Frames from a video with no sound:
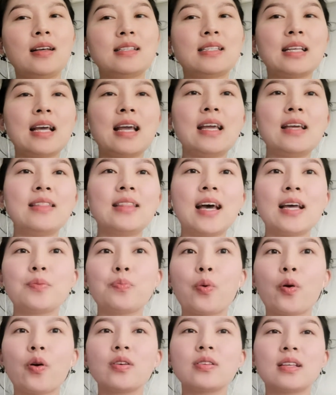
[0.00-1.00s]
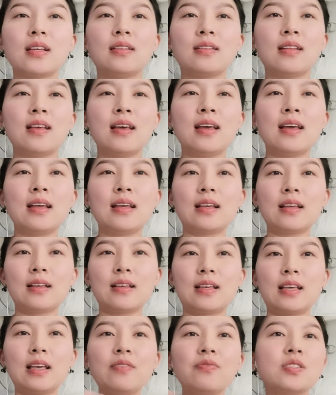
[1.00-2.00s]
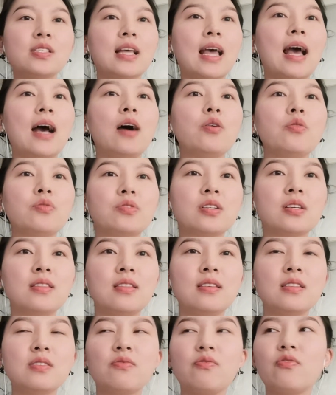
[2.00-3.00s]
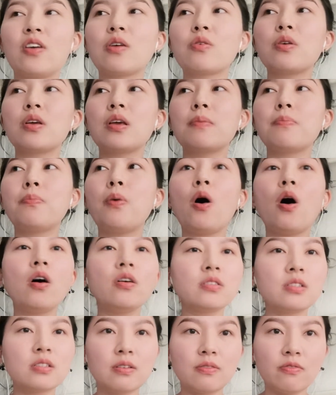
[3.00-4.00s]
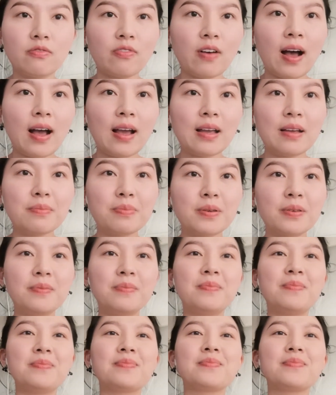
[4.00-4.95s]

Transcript: saying that person gives out this very positive vibe.